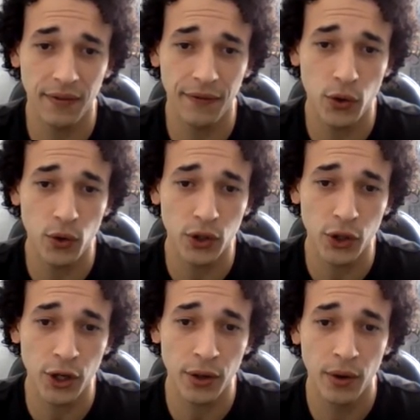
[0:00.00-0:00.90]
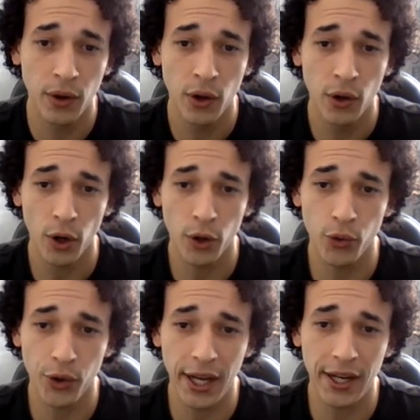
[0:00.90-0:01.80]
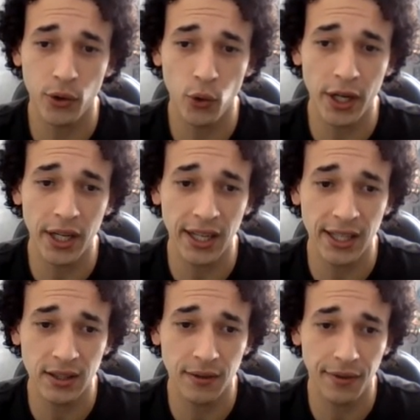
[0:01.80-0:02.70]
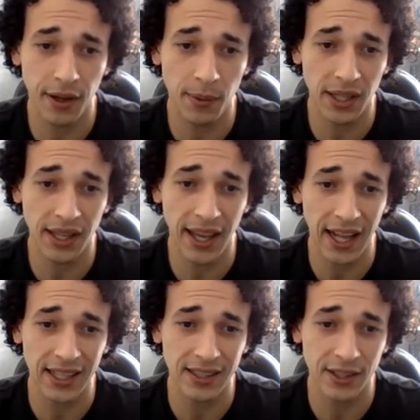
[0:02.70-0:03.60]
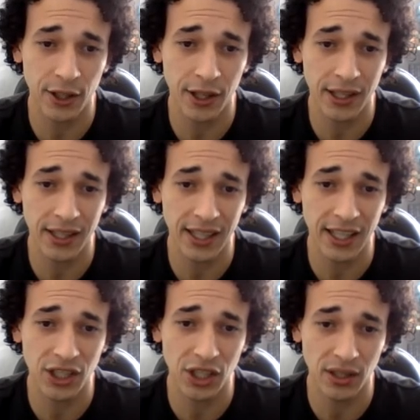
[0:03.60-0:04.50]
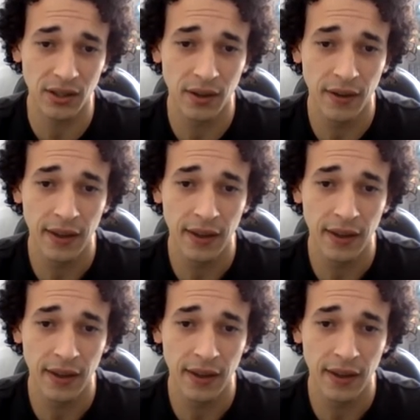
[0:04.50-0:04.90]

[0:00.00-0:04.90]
diffuser, or create an organized family calendar in the kitchen